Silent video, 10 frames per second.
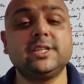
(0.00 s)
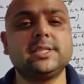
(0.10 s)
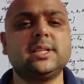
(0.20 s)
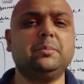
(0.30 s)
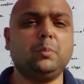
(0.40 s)
which
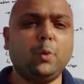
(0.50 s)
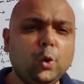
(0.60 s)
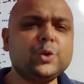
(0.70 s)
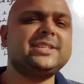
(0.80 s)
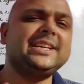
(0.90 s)
is the
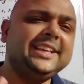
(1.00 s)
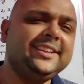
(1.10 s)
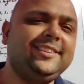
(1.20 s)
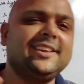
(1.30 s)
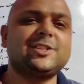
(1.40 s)
most
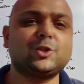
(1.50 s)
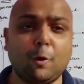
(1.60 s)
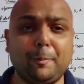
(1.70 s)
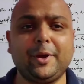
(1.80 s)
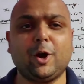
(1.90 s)

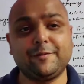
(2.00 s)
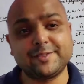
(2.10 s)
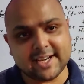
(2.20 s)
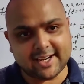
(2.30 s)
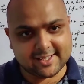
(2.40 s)
easiest topic
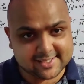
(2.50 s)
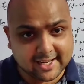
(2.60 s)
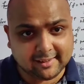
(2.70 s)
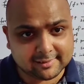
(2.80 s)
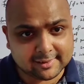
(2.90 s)
of
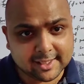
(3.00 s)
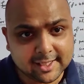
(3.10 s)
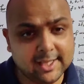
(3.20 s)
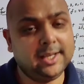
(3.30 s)
statistics.